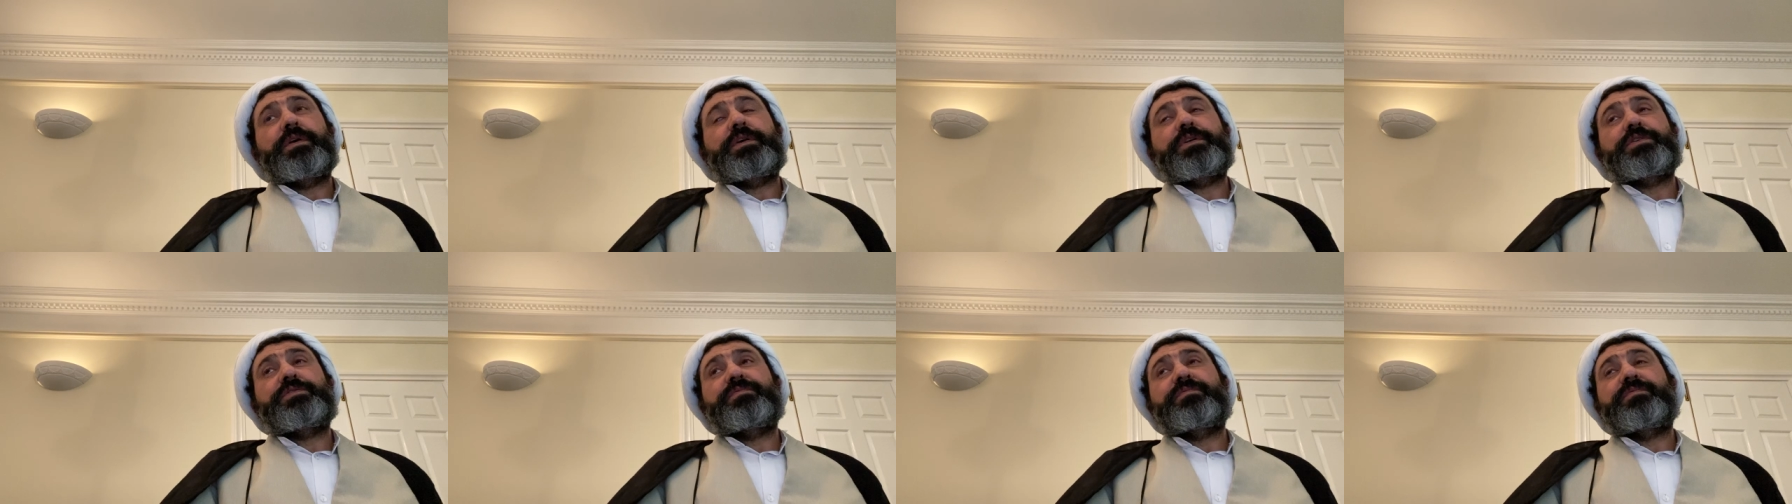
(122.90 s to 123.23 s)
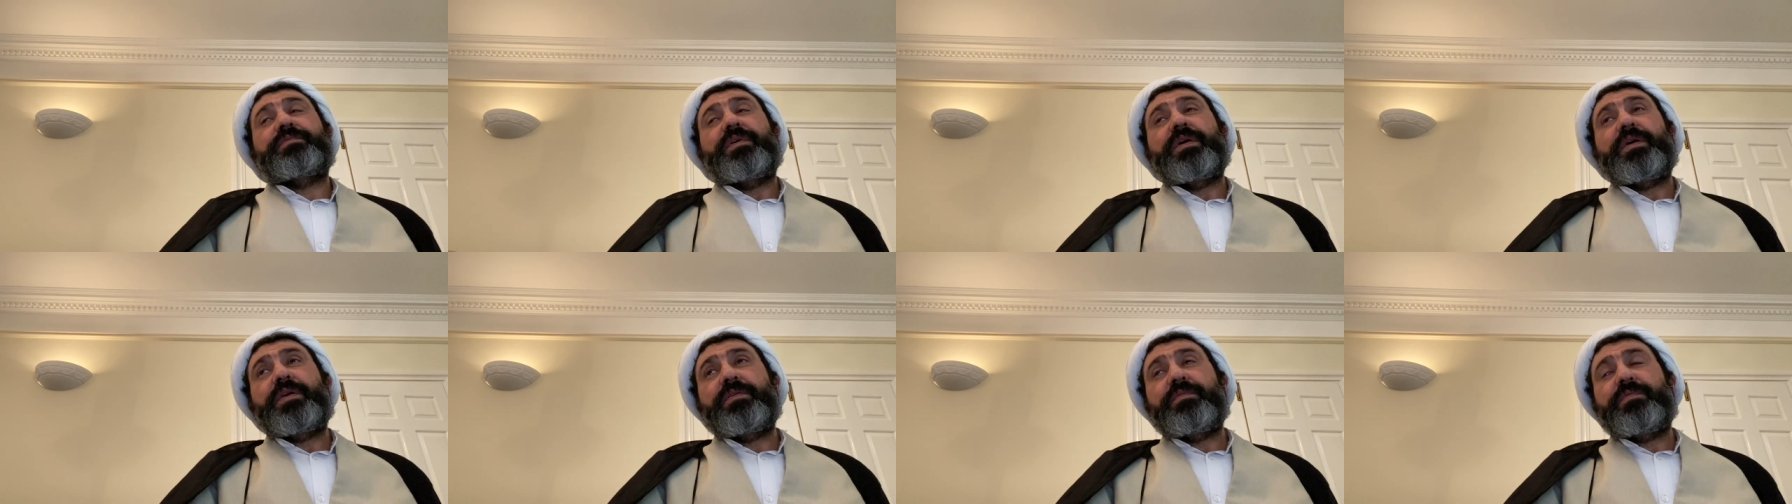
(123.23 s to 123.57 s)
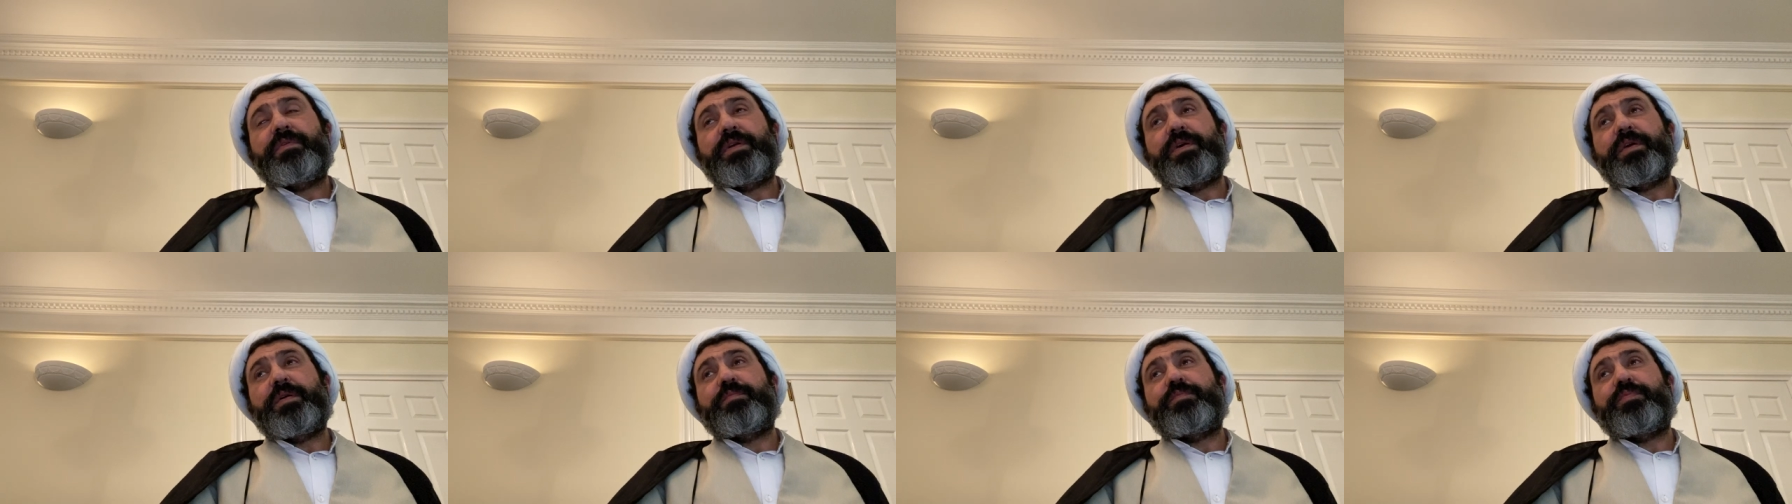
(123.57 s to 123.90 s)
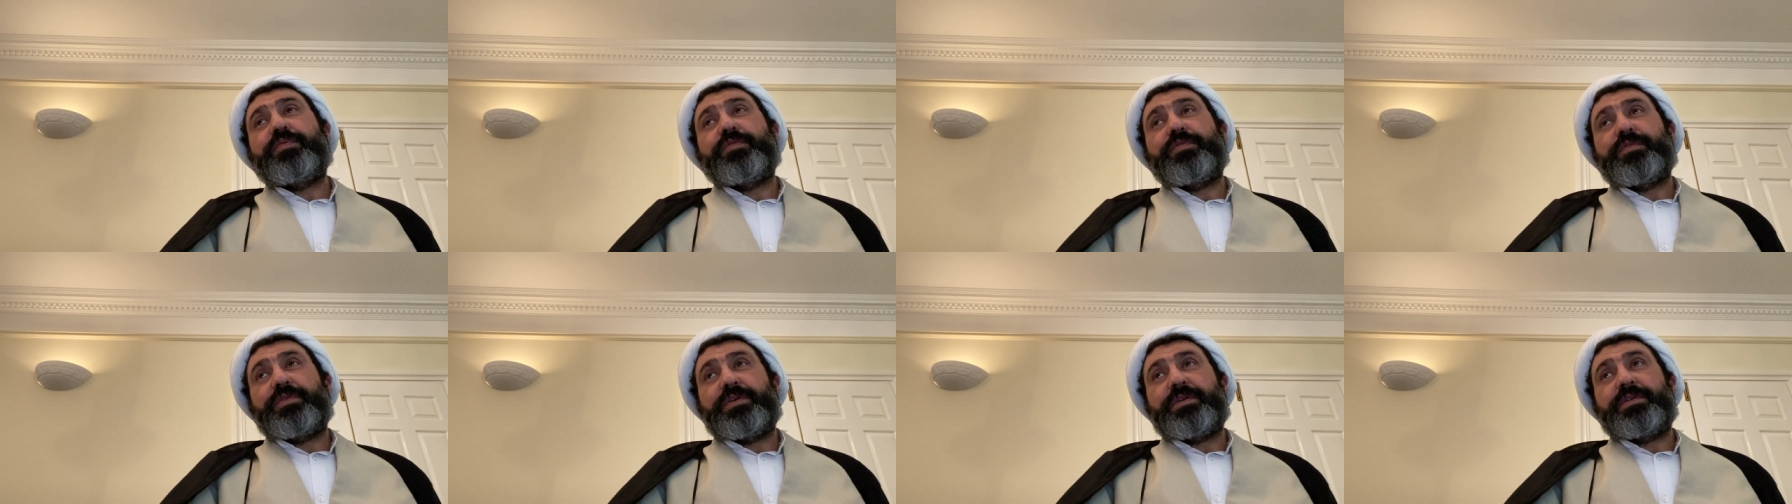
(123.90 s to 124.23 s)
is very very
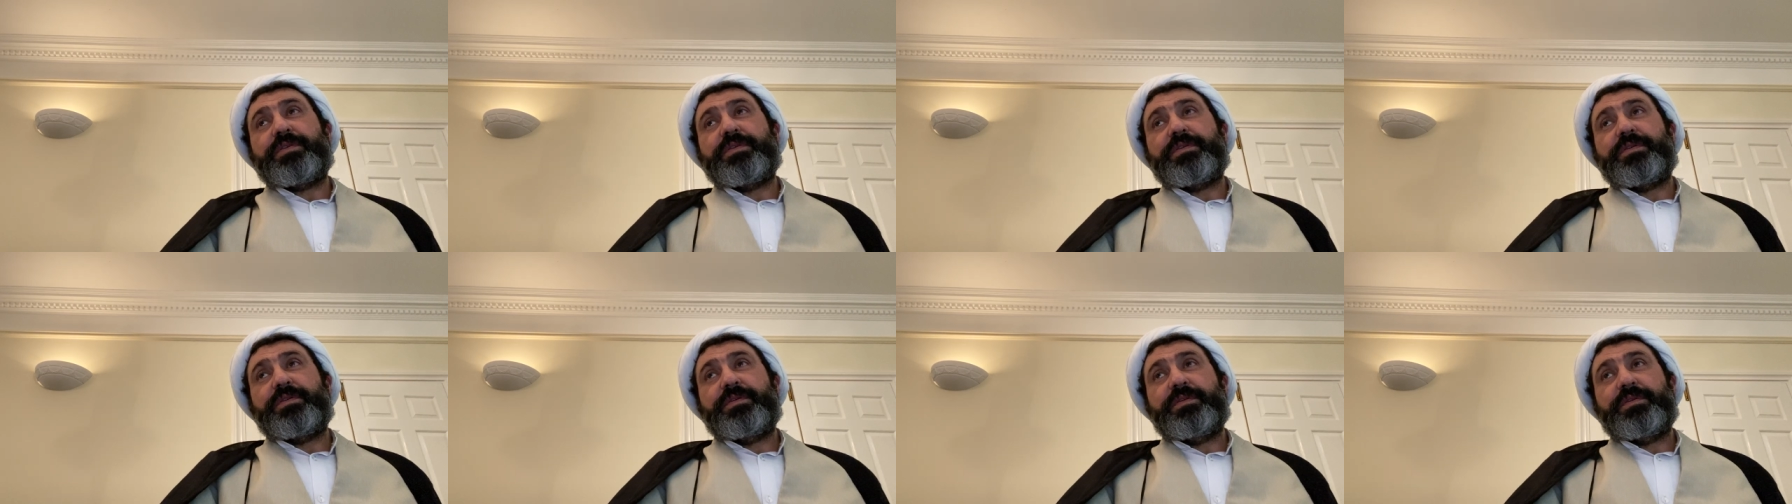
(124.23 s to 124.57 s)
important